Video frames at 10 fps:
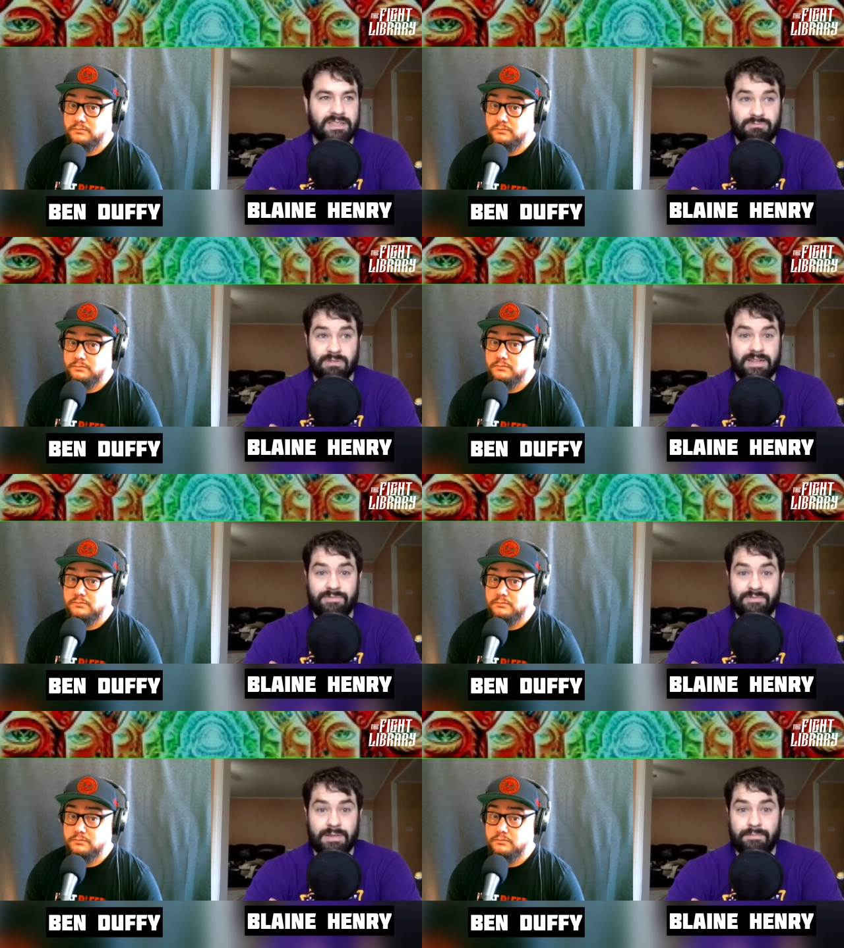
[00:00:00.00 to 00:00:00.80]
Speaker 1: This
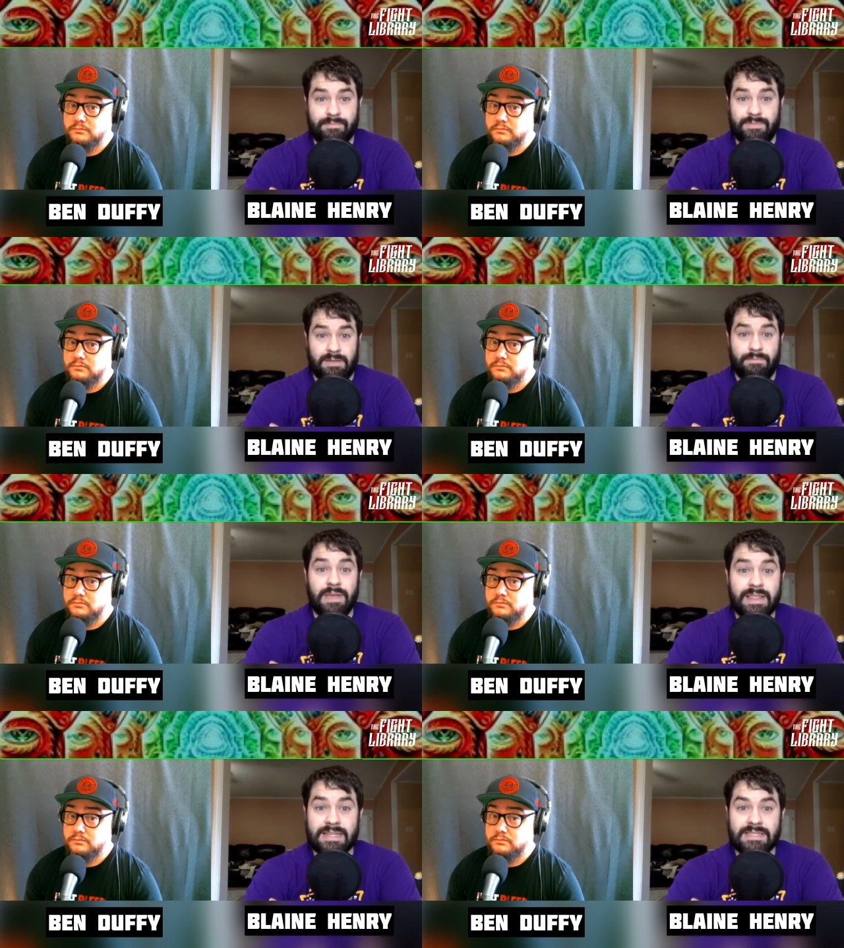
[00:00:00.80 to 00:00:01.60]
really, to, to
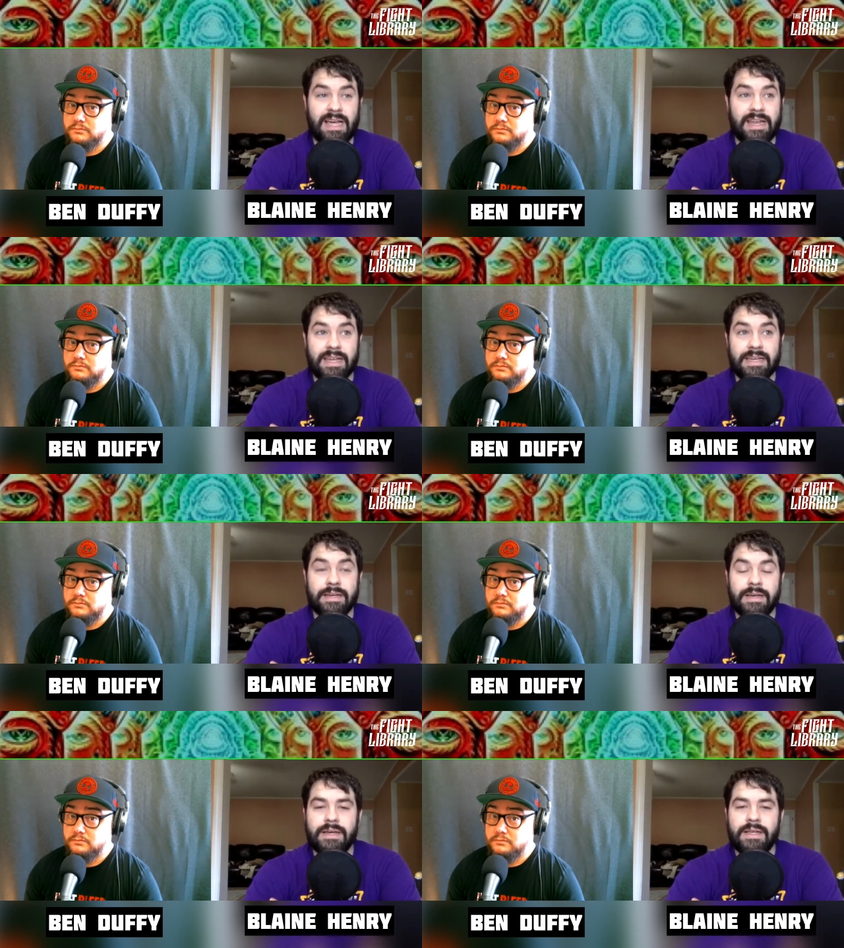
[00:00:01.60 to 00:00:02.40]
me, that's not a,
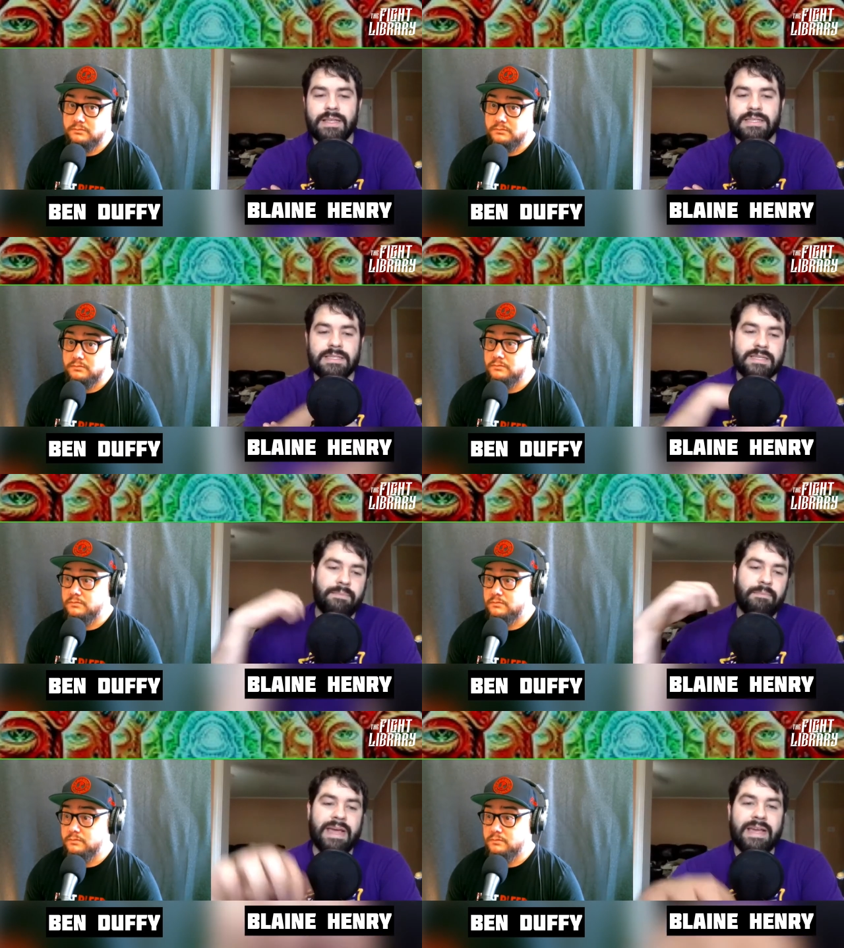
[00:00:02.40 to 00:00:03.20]
this isn't a
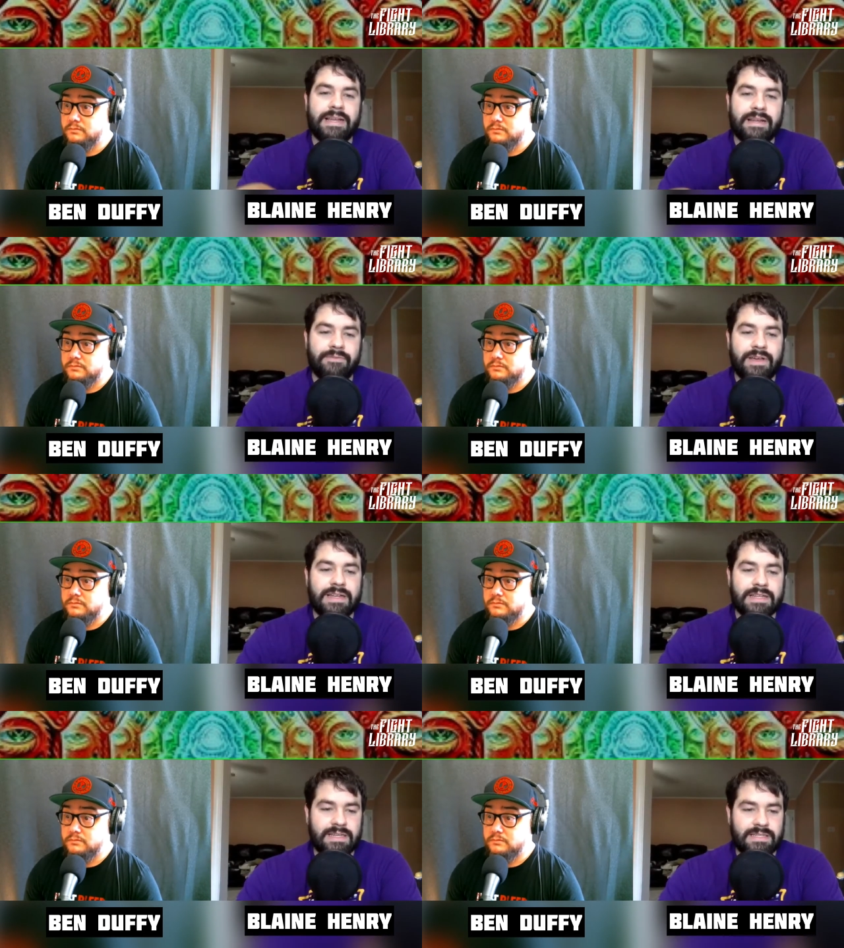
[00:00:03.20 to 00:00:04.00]
main
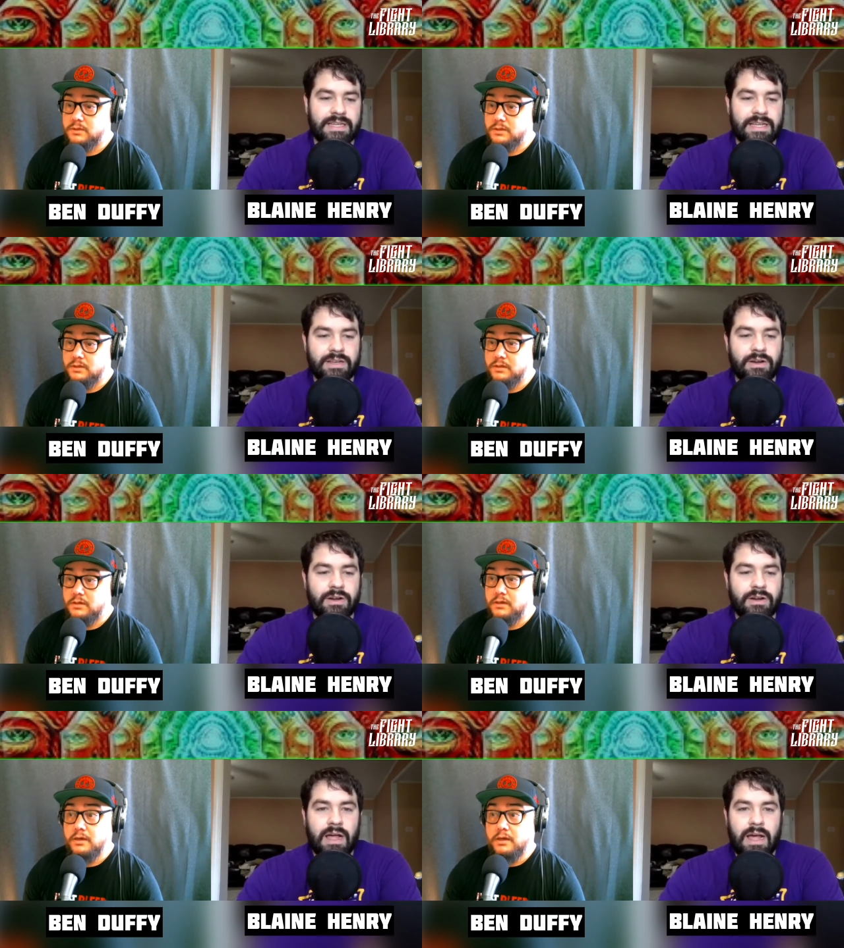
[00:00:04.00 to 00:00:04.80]
event contender.